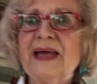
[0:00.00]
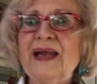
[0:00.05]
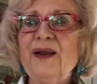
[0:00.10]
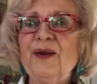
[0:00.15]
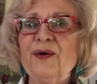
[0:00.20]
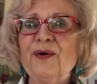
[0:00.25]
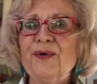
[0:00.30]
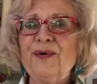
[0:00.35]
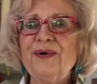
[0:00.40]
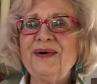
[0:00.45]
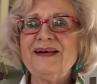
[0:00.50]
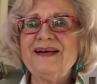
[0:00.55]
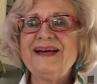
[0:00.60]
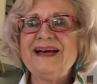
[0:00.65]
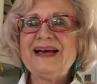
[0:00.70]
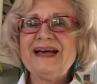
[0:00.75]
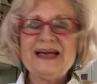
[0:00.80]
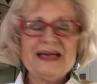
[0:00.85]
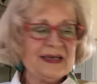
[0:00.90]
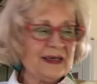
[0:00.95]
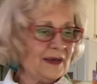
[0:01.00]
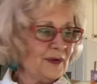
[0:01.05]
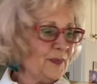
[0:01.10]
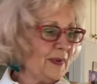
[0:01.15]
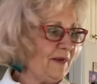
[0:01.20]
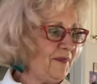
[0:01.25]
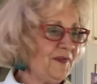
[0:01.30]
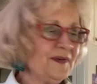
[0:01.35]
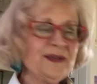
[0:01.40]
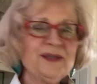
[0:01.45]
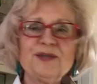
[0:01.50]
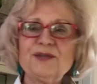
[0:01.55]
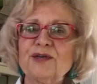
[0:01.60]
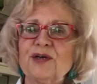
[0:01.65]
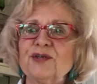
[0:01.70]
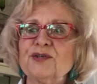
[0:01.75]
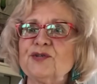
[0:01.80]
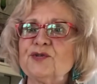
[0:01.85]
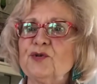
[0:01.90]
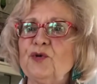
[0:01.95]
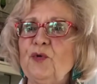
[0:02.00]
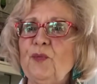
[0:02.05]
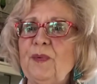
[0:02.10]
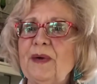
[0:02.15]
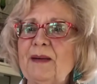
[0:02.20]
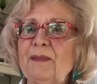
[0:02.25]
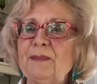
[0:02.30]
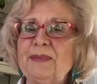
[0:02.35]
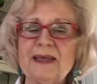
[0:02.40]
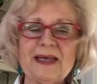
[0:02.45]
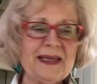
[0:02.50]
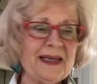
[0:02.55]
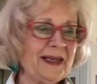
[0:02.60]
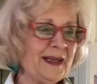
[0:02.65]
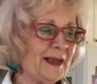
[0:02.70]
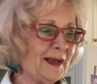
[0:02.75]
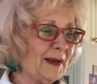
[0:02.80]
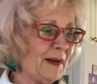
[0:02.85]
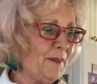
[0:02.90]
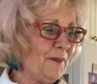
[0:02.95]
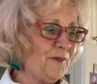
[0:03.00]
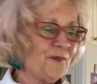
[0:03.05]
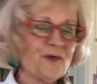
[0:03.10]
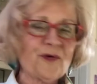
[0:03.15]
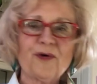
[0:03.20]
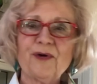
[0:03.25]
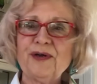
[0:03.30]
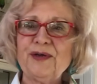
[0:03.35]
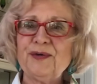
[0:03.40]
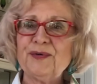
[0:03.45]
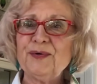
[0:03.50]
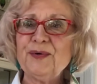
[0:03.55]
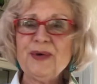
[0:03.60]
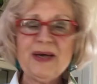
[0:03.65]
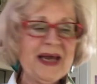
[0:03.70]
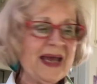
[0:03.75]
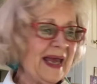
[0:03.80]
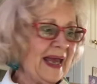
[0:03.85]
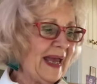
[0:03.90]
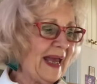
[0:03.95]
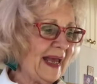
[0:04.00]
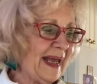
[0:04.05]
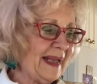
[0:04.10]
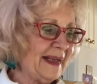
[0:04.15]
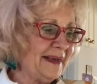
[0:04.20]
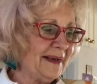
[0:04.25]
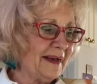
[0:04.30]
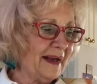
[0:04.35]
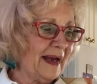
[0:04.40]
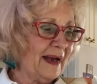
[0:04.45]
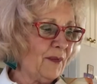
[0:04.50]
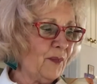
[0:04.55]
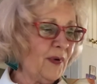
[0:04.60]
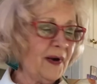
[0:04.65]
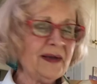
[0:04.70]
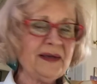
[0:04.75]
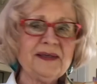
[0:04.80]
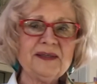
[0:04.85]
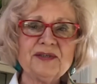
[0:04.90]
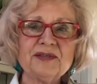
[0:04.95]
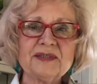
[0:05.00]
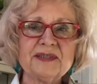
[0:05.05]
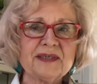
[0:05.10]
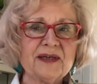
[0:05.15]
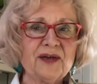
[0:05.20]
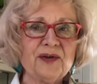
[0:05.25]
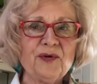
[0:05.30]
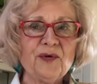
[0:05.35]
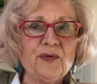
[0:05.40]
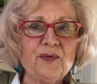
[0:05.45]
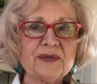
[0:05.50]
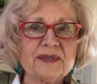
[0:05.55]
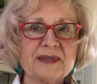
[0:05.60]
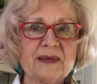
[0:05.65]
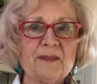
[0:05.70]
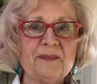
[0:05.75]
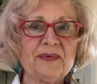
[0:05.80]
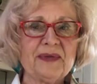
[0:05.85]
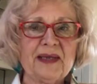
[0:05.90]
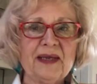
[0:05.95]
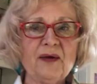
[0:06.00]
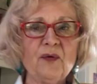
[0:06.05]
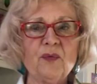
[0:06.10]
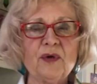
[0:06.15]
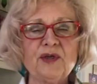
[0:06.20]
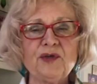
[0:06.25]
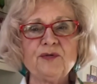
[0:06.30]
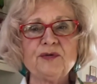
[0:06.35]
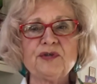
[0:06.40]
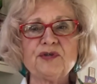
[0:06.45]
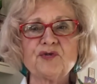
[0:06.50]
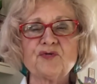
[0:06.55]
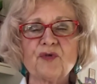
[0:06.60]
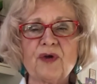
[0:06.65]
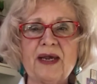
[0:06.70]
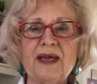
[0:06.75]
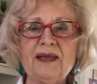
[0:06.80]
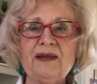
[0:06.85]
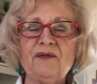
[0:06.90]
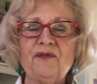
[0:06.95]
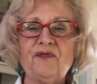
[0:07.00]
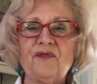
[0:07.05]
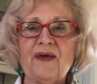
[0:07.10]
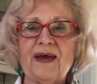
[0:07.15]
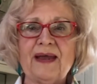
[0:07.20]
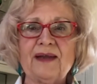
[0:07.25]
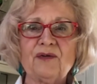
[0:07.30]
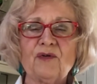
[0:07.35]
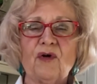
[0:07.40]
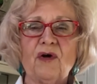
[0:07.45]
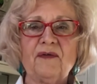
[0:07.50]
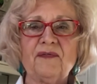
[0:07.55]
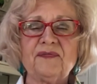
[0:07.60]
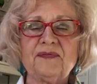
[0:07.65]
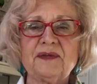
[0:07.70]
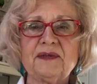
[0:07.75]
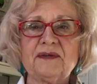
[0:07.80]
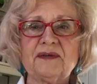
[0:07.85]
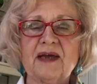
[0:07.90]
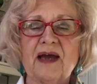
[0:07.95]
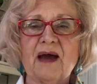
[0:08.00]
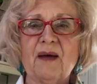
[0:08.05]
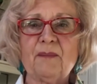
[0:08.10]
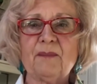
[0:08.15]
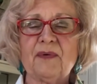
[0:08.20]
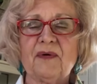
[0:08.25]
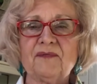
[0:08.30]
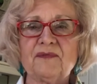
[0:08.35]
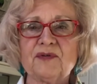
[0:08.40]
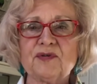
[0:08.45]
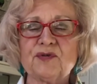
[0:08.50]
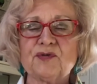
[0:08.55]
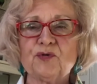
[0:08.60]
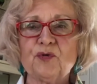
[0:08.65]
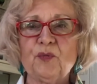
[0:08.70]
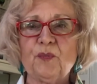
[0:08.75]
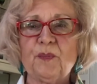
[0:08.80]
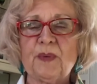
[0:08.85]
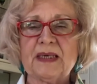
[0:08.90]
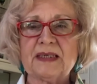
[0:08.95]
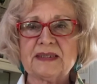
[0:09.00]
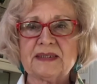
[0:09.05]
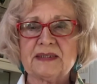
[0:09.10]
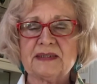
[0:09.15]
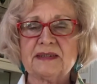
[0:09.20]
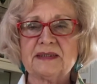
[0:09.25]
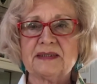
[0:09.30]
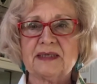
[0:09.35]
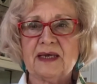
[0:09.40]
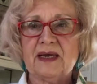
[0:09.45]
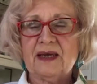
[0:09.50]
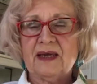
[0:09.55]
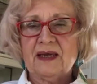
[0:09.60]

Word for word: little bit. Hello. We finished our soup. I plated it up for you and I wanted to tell you something. When you strain the fat off the top of the soup as it,